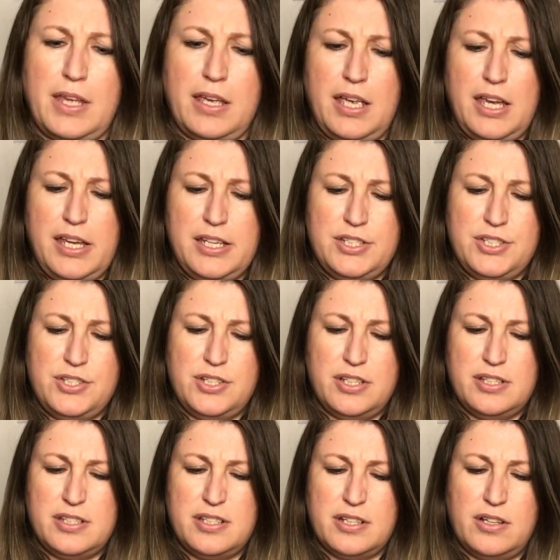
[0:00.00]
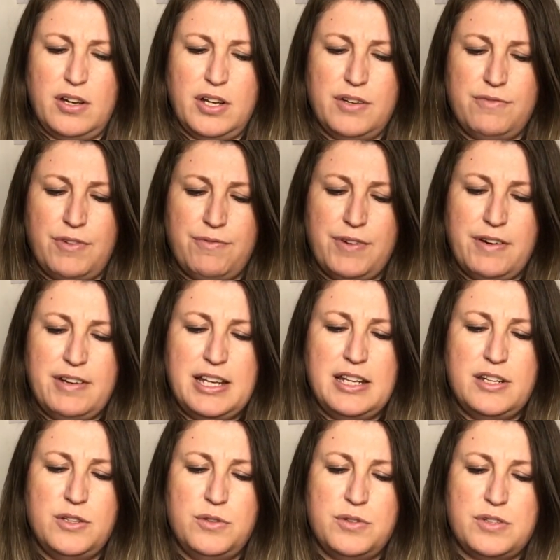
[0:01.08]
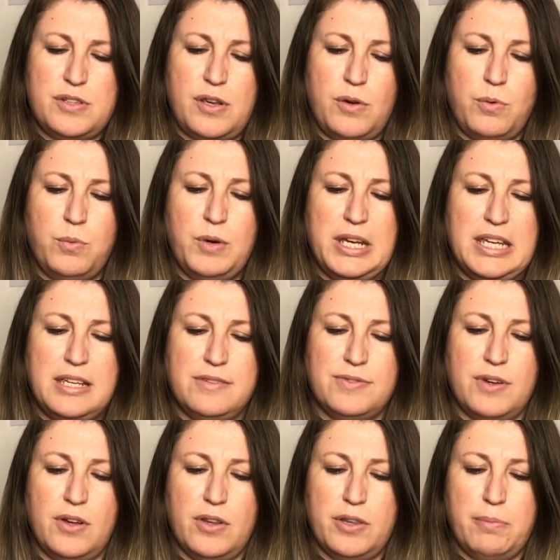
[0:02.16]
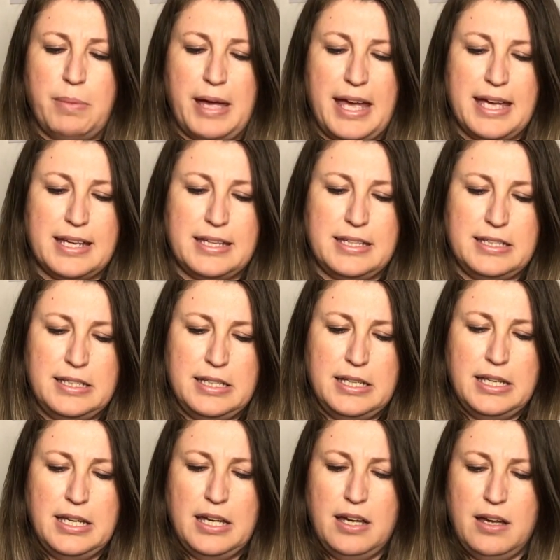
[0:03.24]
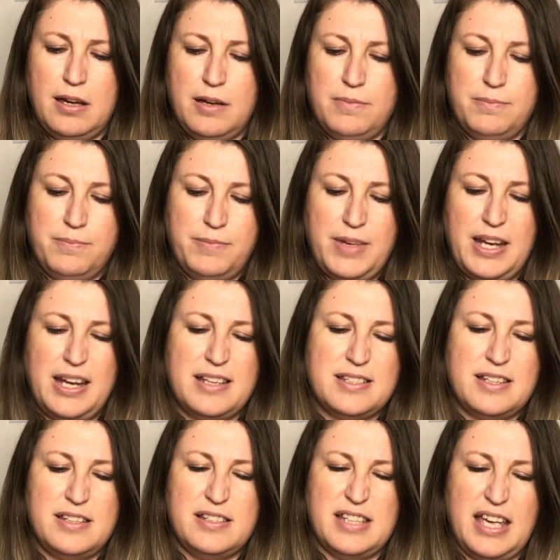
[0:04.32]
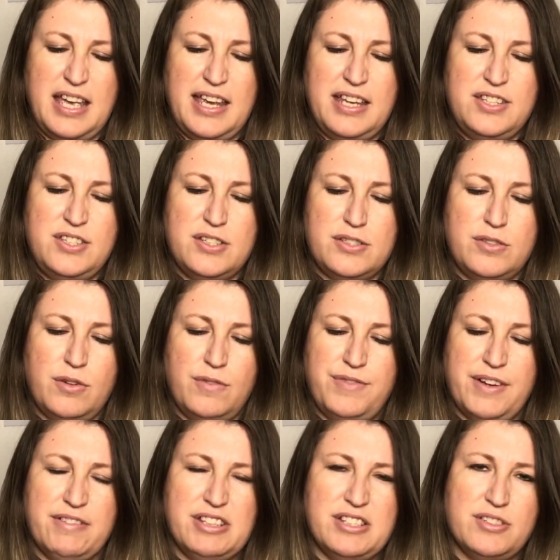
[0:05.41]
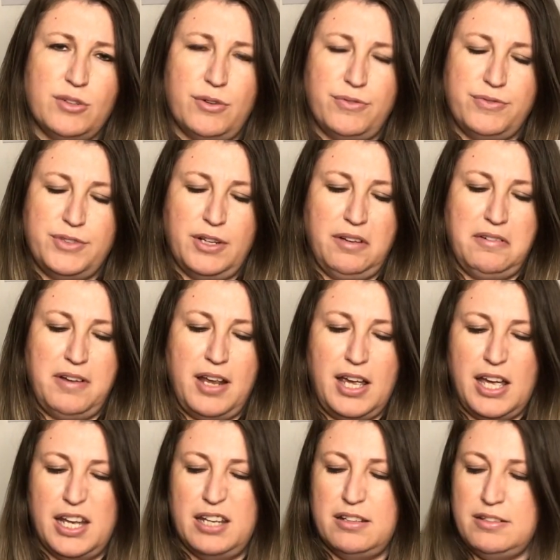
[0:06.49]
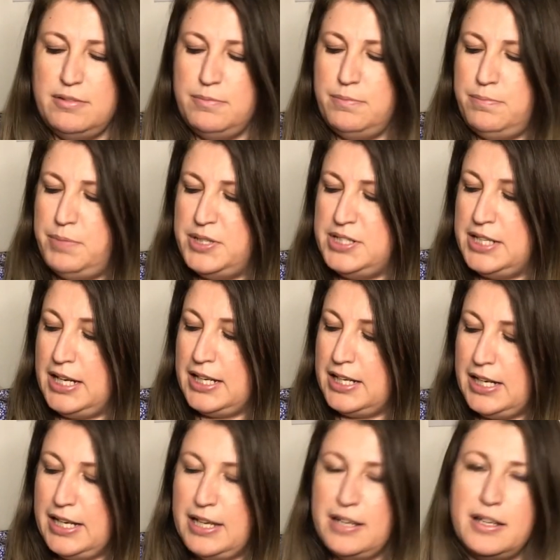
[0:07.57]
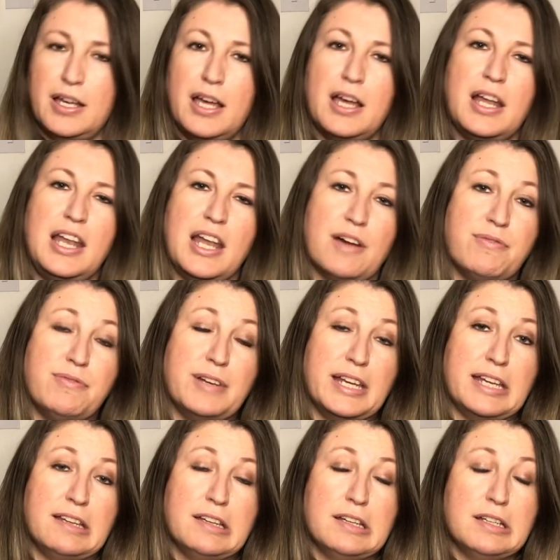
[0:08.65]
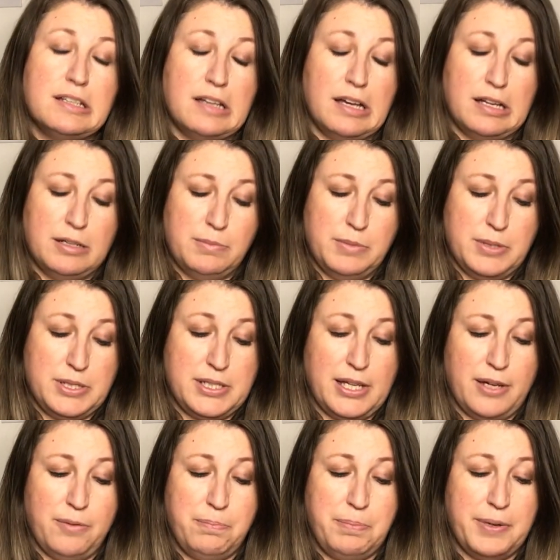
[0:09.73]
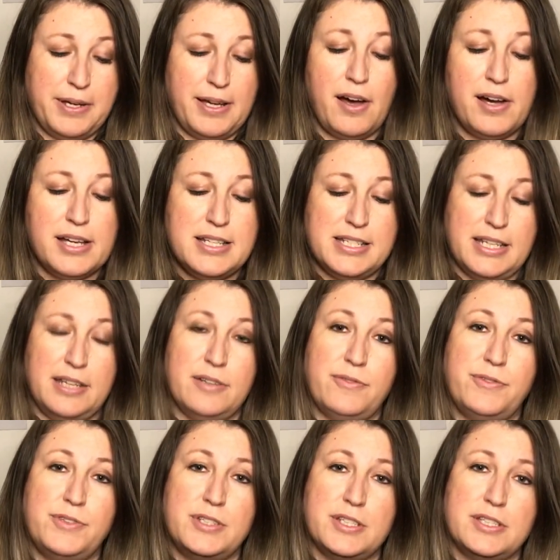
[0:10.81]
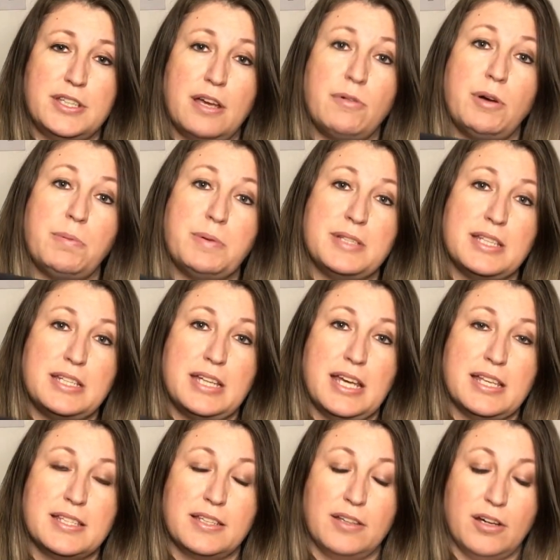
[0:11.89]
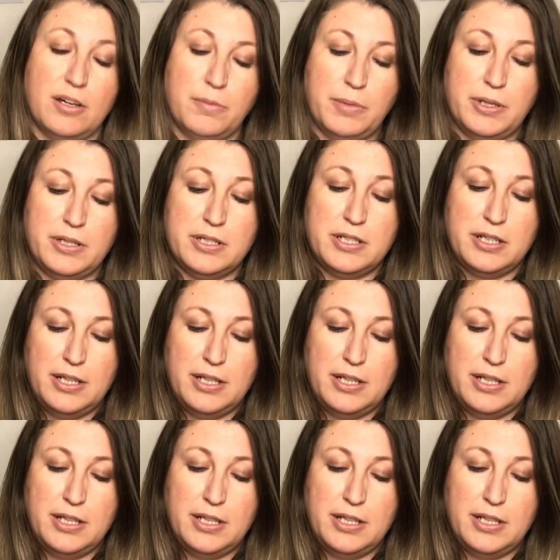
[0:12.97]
It's just kind of a very loose weave on the back, and as I say, it's just not very soft and particularly lovely, but ideal to sew up as a test garment,